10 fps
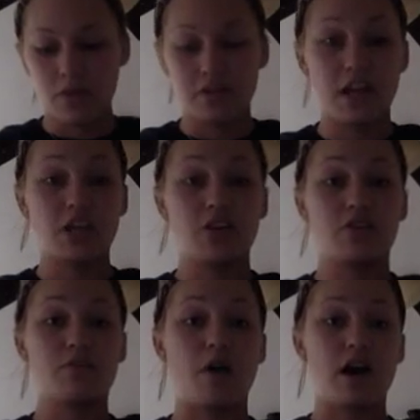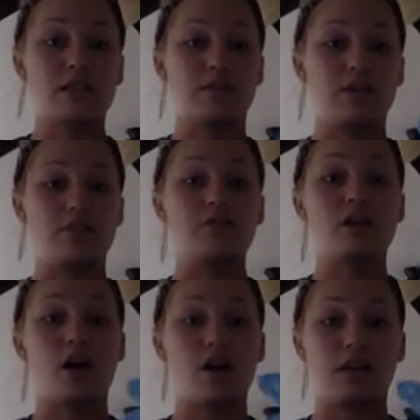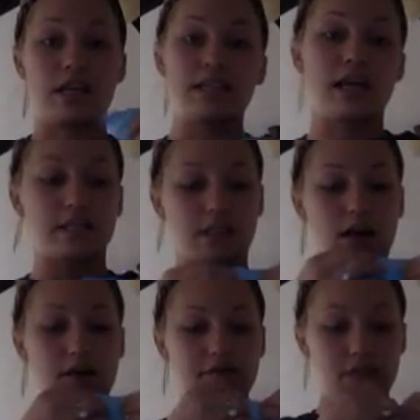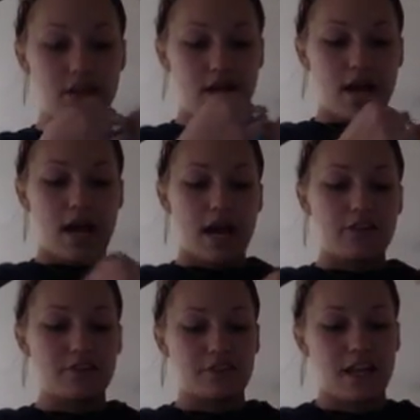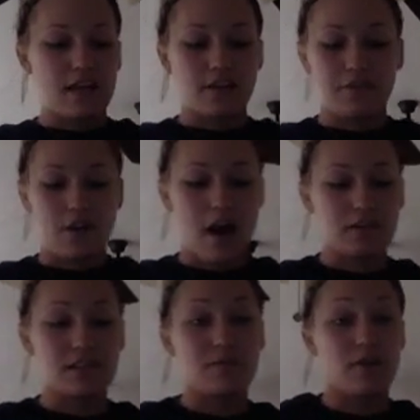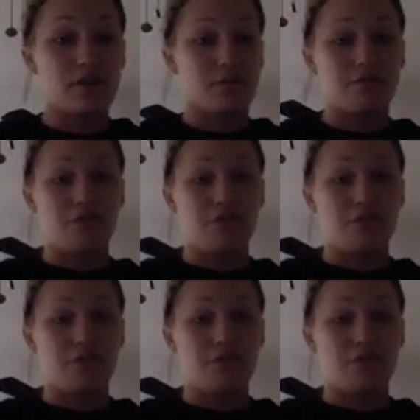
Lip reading: one thing you can possibly use are latex gloves. And I understand if you're out somewhere, your